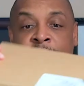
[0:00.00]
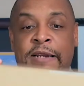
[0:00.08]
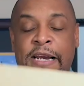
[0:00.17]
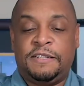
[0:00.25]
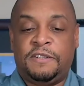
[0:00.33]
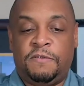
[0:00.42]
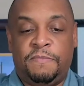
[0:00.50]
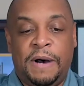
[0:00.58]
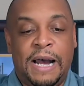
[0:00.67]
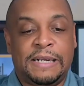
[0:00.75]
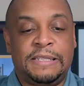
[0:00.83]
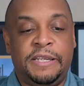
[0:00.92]
nice little
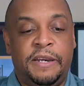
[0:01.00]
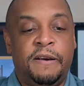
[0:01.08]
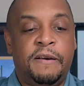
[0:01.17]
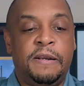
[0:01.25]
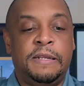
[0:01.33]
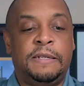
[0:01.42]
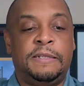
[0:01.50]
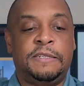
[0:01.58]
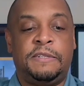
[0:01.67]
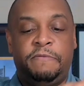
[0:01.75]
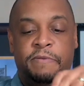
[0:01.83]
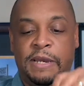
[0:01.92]
box here.
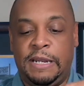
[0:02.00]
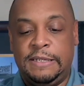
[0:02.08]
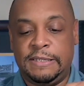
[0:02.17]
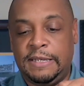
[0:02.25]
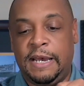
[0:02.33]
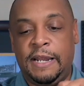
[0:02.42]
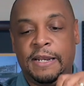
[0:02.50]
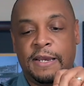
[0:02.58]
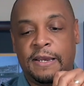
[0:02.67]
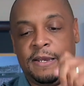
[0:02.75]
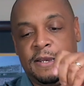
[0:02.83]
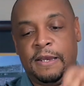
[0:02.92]
Let's see what we got inside.
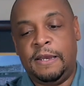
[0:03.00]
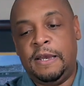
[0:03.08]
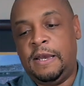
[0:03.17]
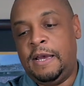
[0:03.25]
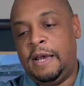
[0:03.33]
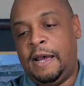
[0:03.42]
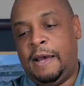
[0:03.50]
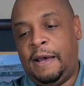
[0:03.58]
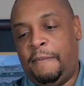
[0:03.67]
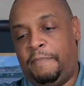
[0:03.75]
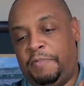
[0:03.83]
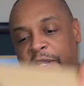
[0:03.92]
I